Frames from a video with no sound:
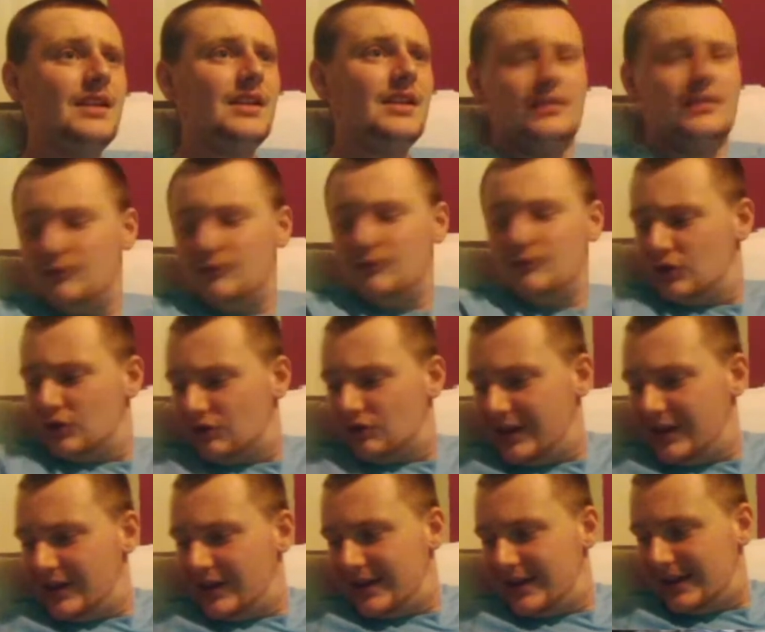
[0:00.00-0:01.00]

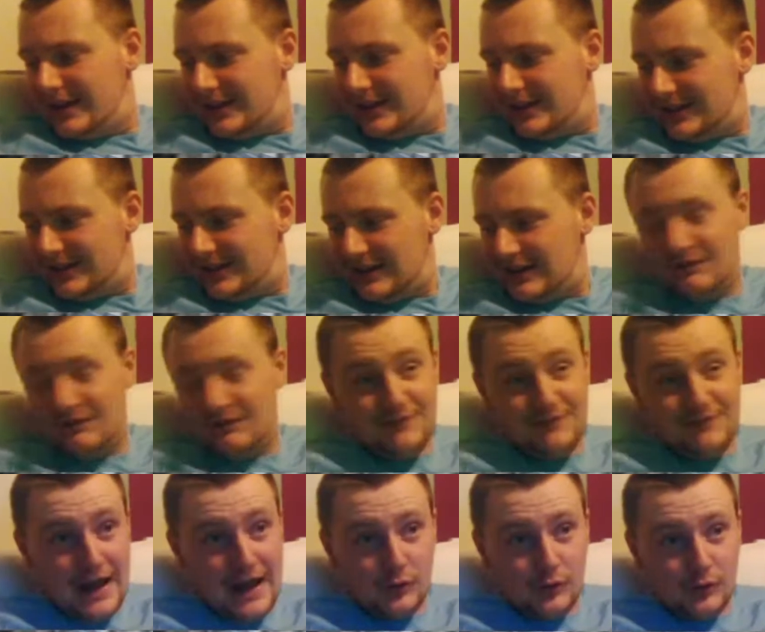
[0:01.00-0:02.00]
Rodri
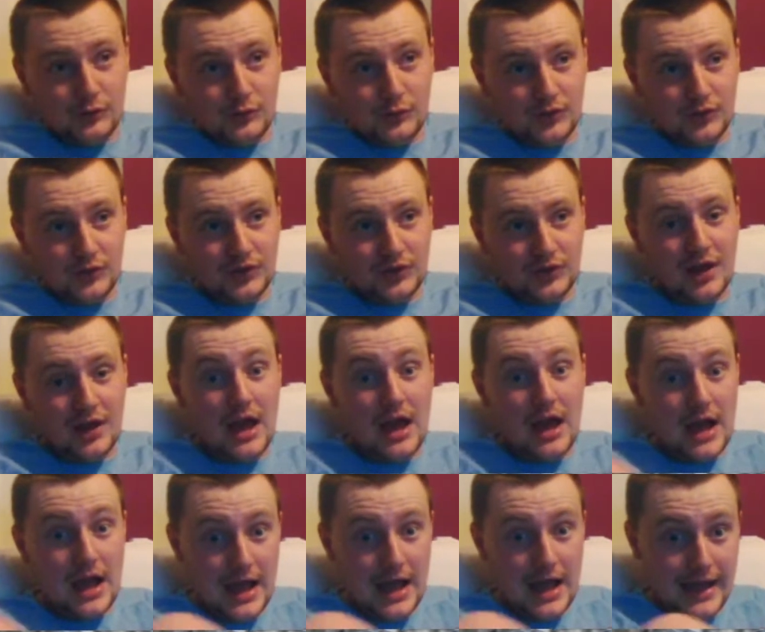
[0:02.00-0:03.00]
fouls
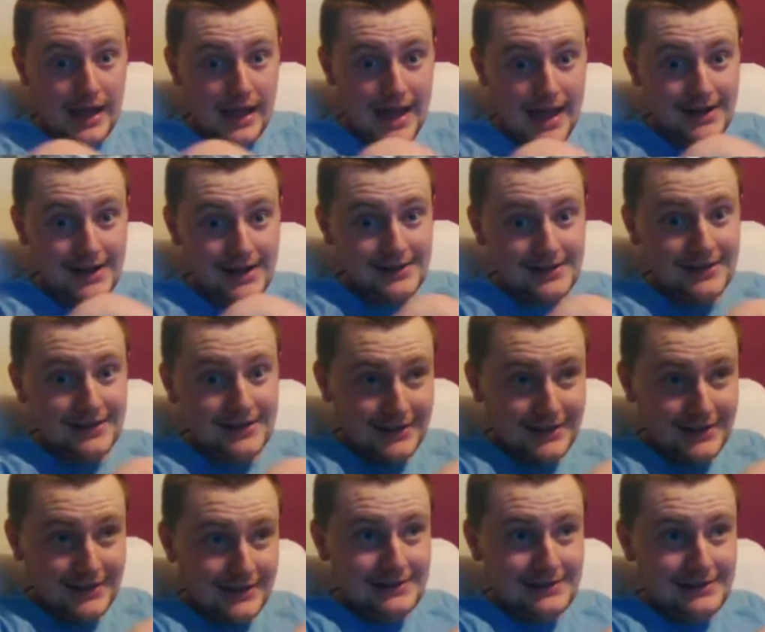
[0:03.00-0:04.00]
again.
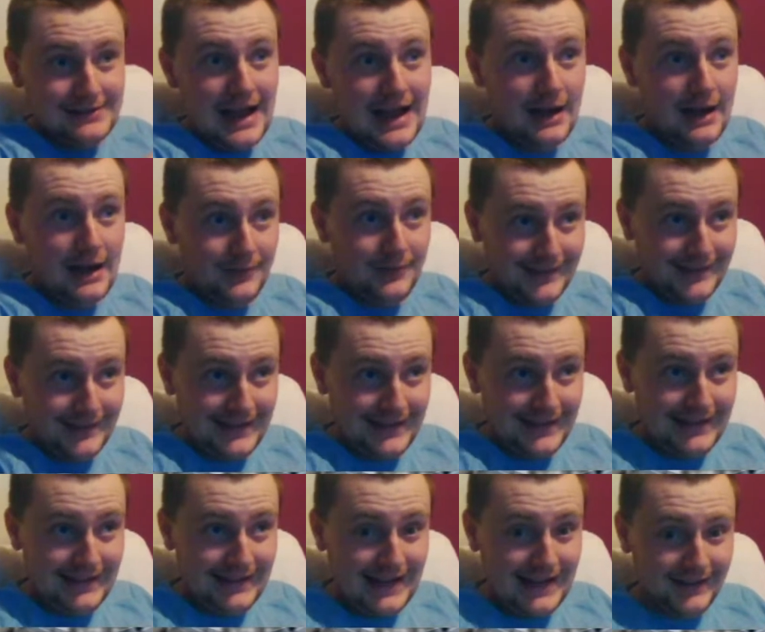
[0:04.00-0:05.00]
How is that
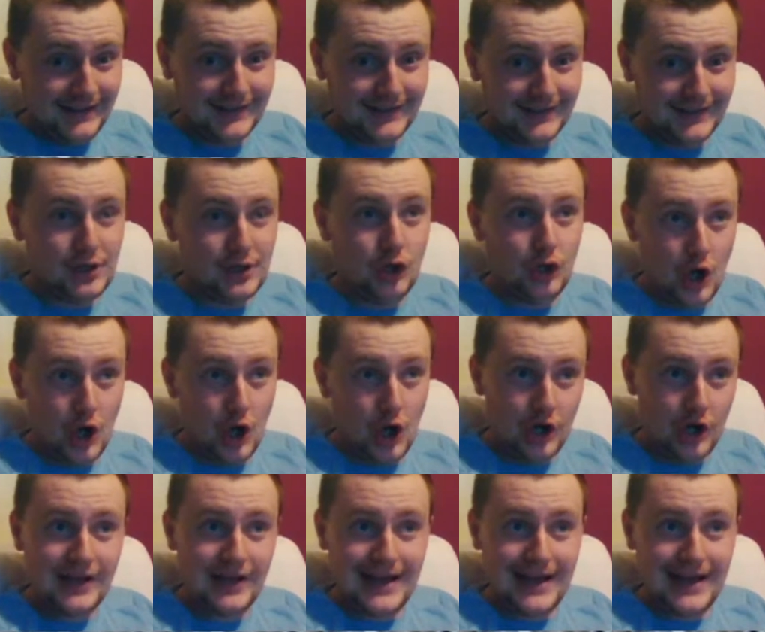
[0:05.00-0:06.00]
lad not
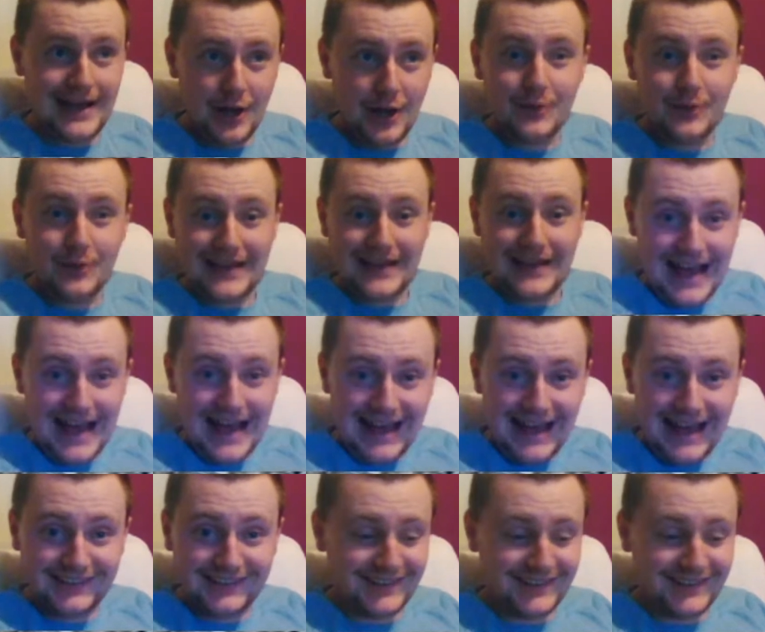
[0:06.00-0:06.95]
on a yellow card?